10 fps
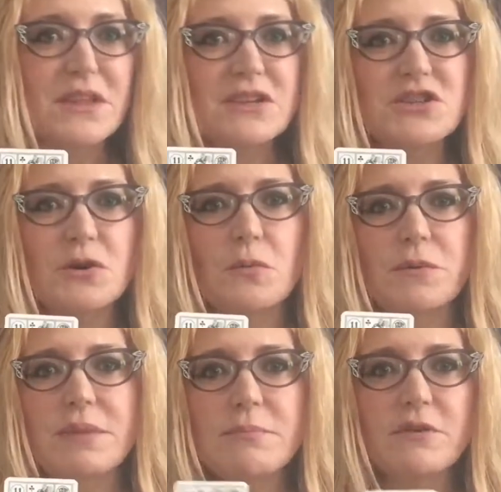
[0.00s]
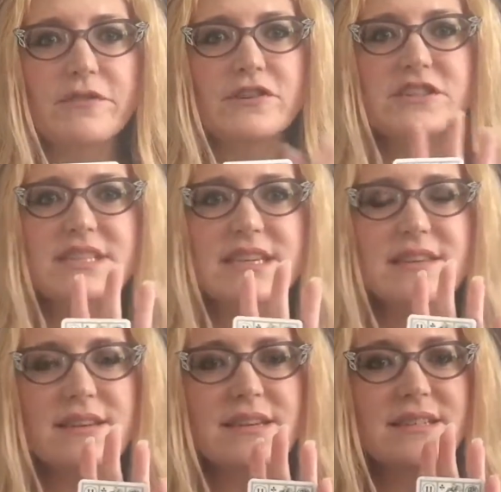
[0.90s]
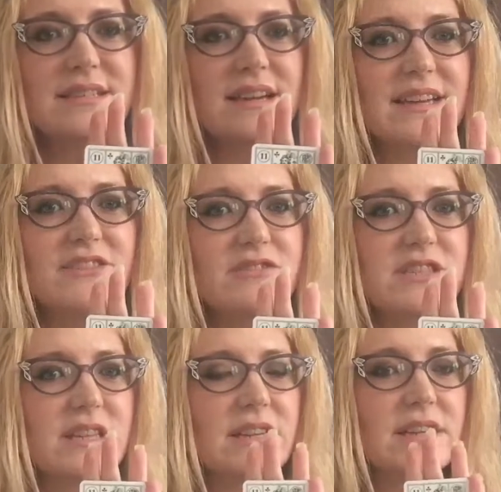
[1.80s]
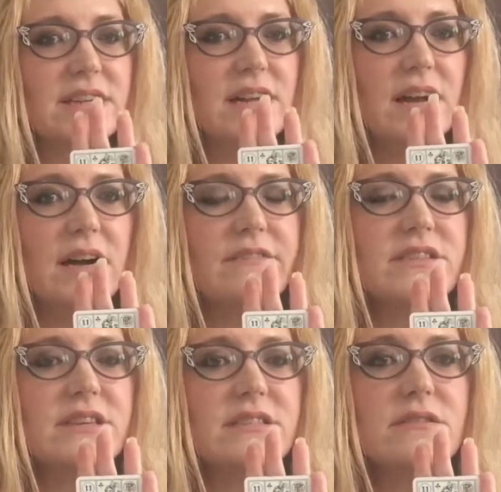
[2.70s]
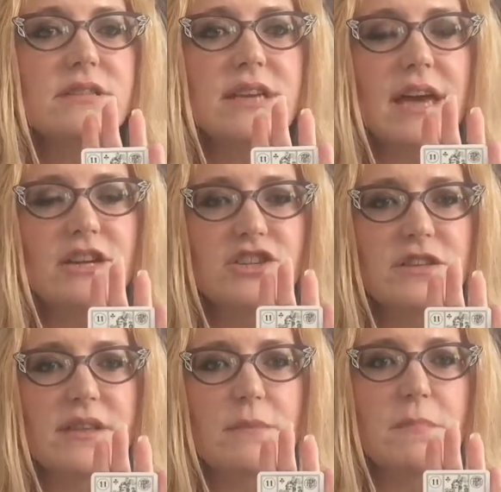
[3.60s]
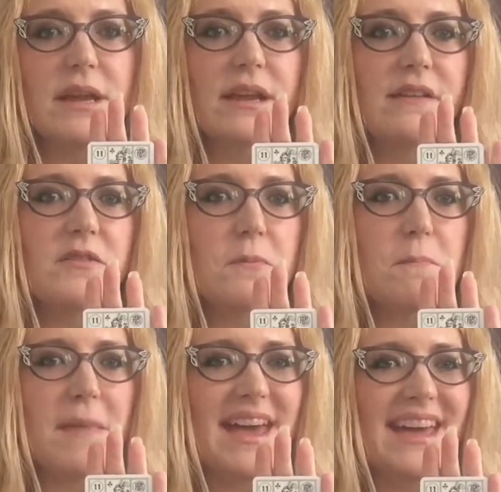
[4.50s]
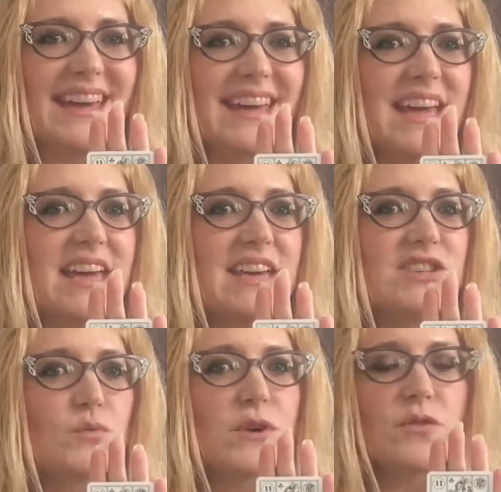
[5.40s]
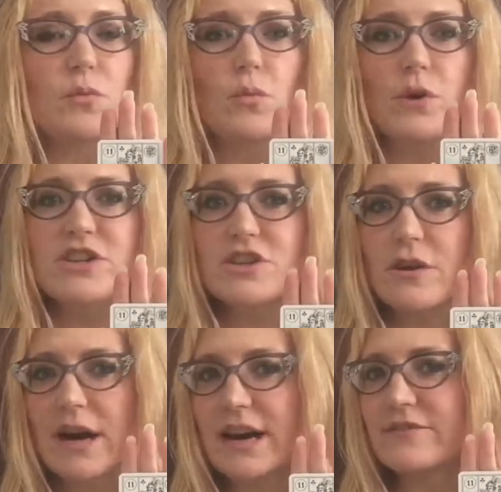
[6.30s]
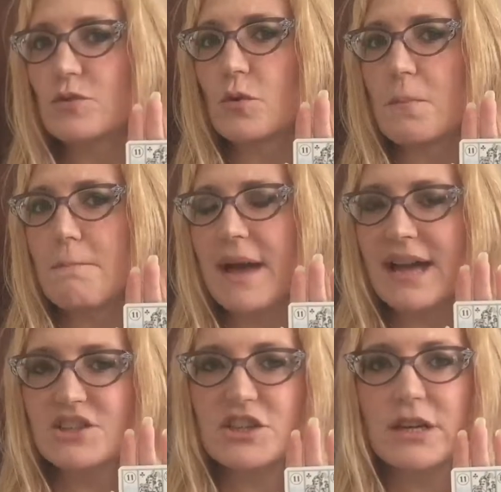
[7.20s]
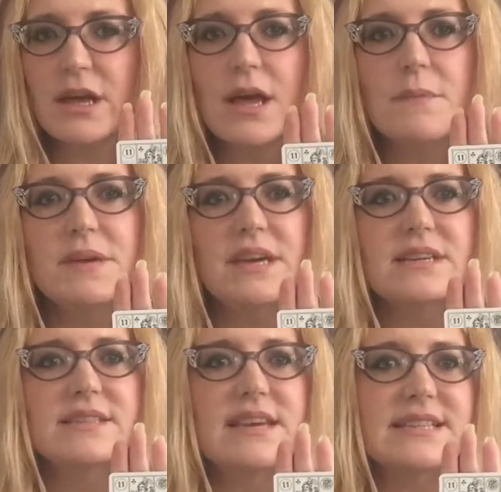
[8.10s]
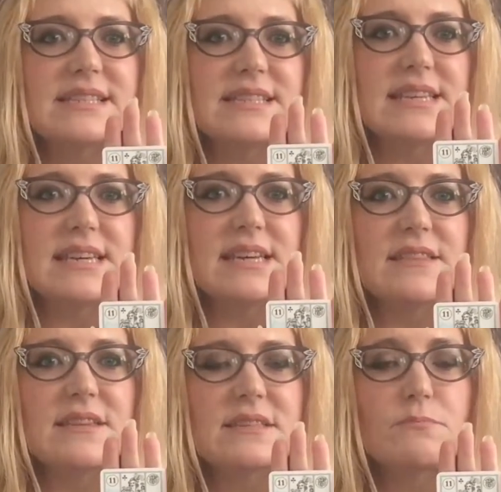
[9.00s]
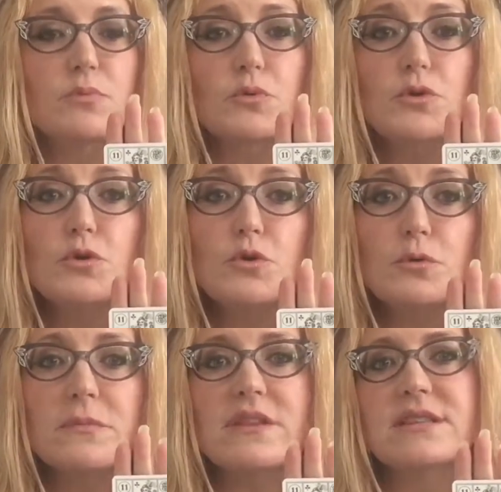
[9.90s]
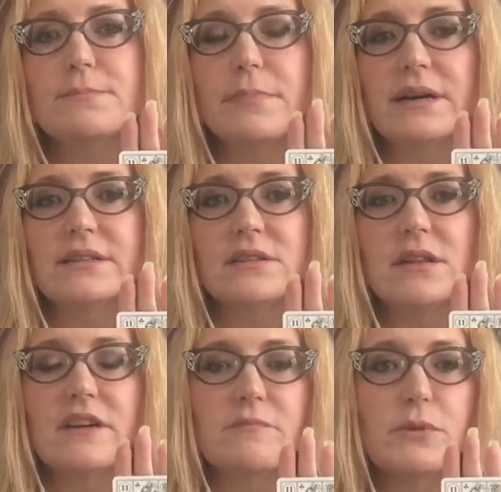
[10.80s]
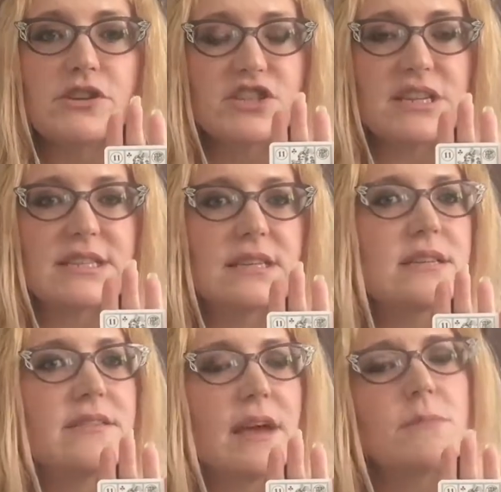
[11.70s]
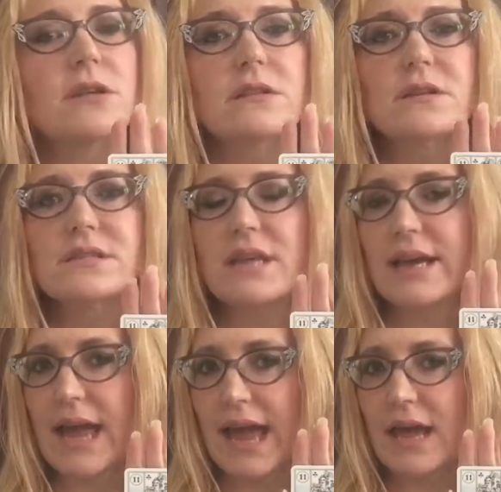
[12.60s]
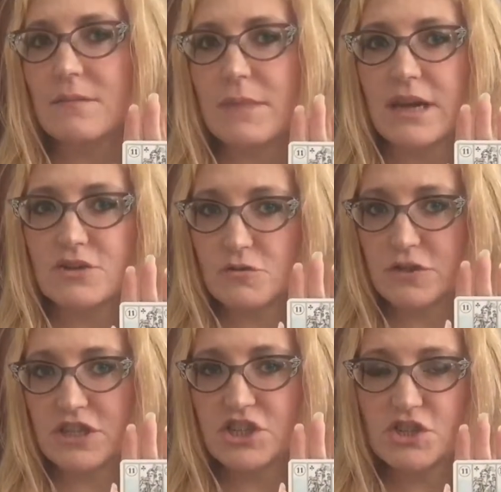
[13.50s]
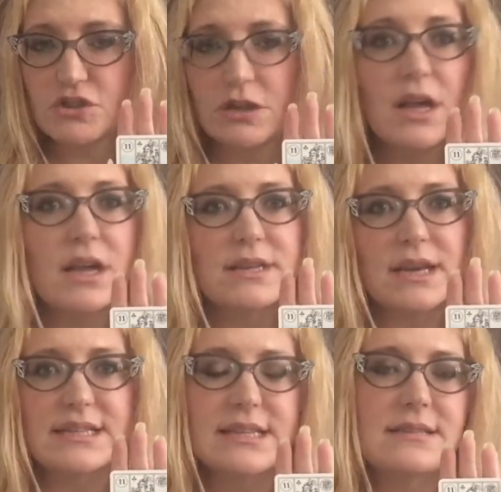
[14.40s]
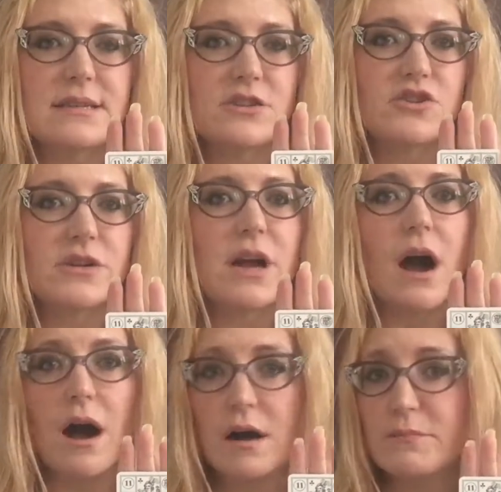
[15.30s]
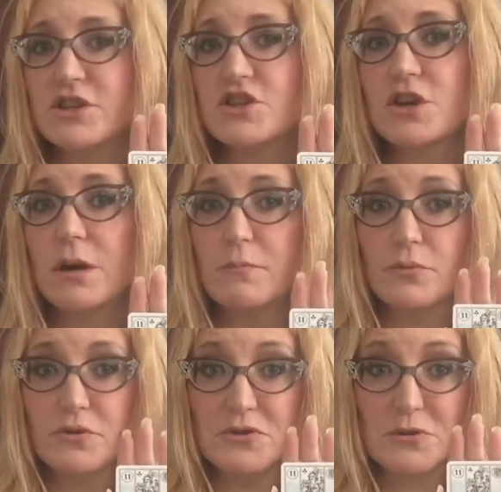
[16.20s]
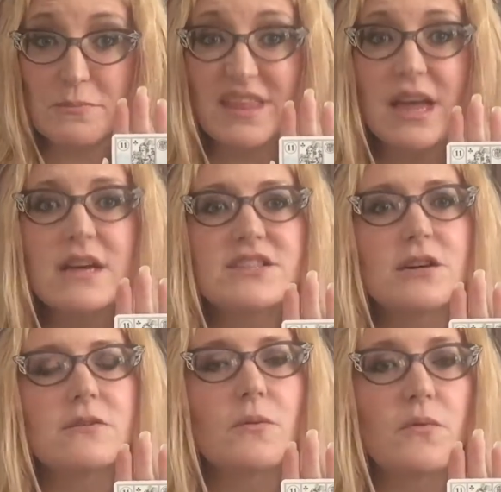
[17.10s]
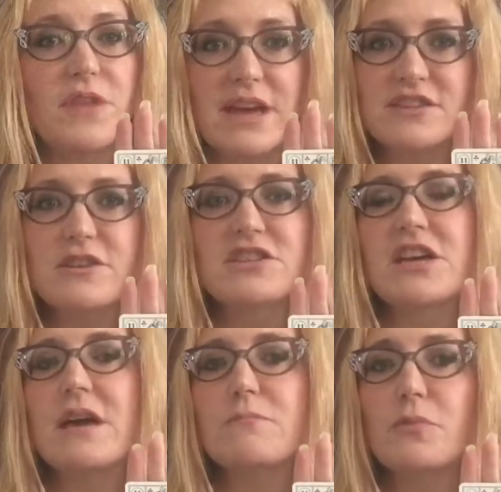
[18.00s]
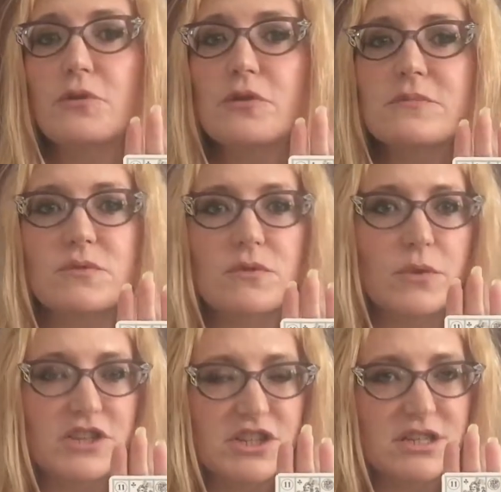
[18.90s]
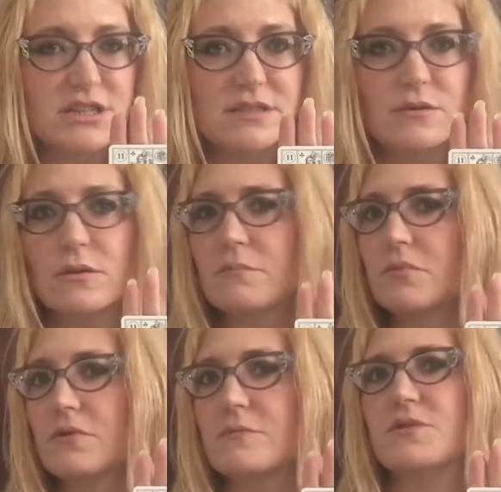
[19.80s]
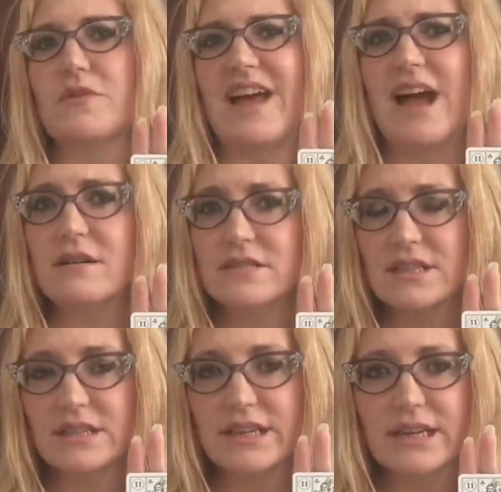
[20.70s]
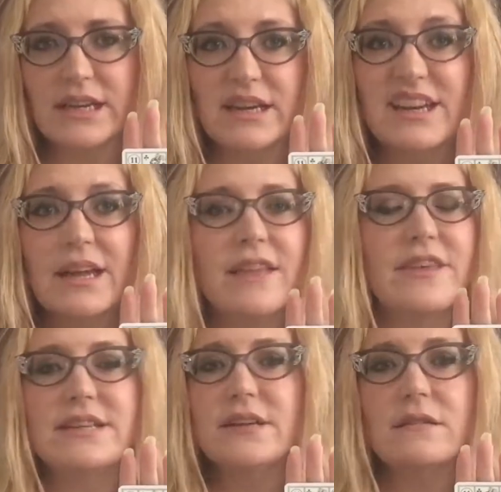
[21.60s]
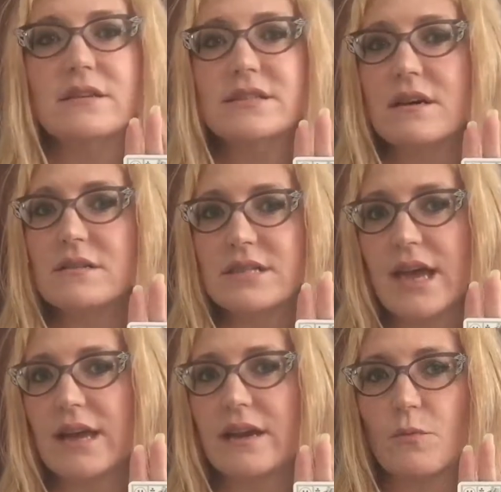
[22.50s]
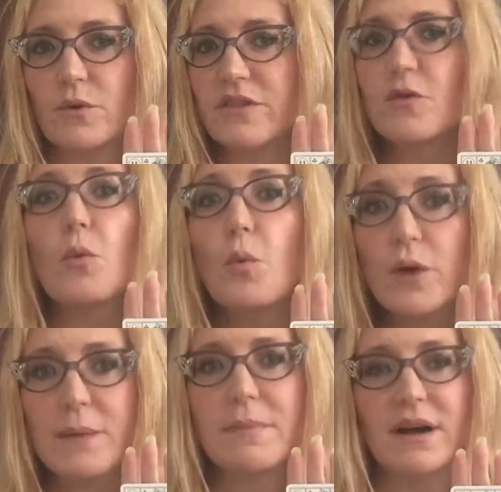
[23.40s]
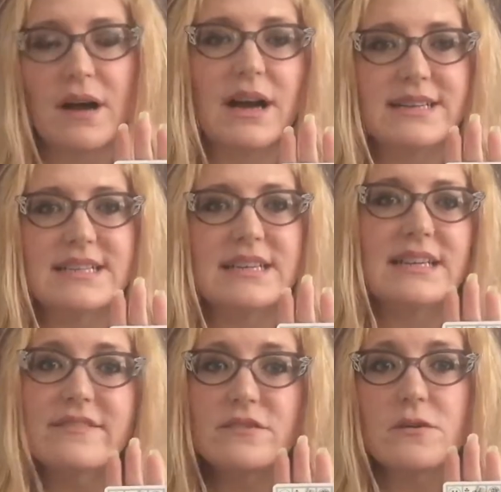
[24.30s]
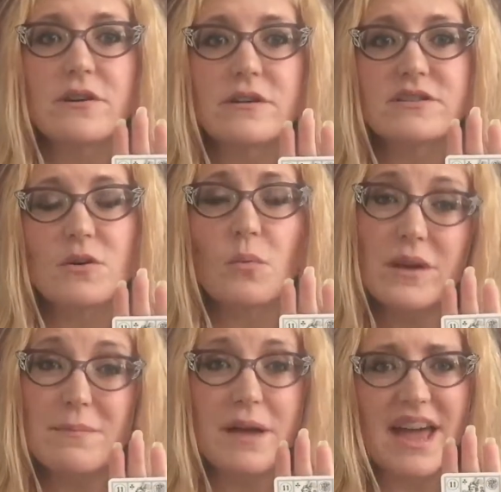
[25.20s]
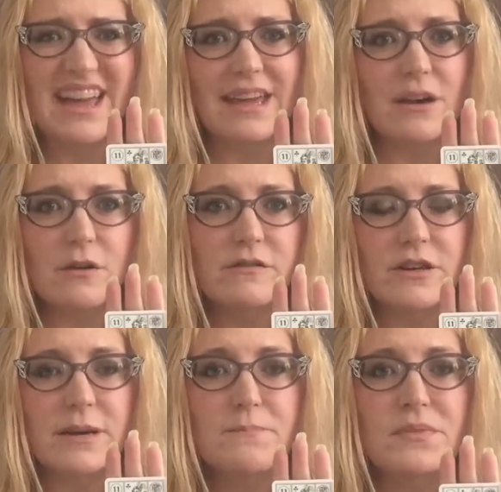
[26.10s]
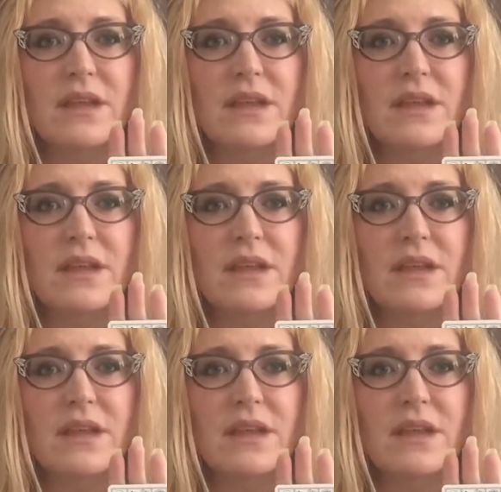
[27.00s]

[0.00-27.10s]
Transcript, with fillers: So when people first see this, interestingly enough, the association that many of them make is with witchcraft or magic because they see this broom, this bundle of birch sticks, and to them it looks like a handmade traditional 19th century Amish broom. So they associate brooms with witches or brooms with house cleaning. They don't associate it with the whip idea, even though there is a whip hanging over it.